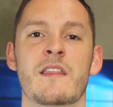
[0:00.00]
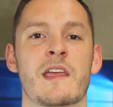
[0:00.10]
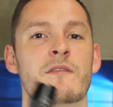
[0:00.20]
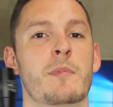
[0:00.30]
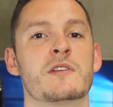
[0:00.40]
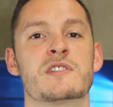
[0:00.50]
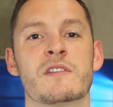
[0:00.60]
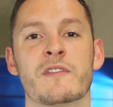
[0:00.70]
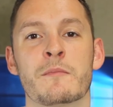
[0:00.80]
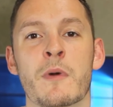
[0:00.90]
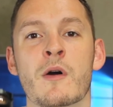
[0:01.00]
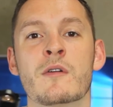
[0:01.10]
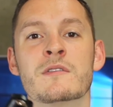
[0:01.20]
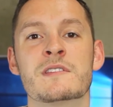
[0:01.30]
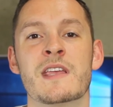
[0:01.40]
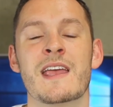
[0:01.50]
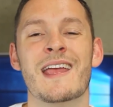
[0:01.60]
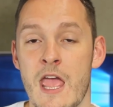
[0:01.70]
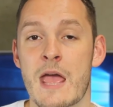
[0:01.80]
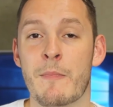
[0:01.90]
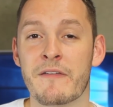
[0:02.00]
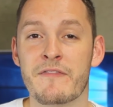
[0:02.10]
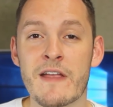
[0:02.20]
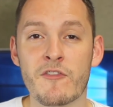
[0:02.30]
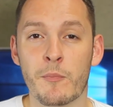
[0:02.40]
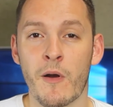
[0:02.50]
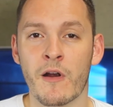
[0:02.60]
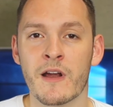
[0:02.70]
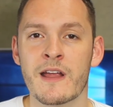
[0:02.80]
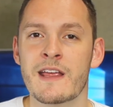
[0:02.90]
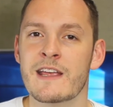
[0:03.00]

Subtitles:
they have a bunch of different modes, and my favorite part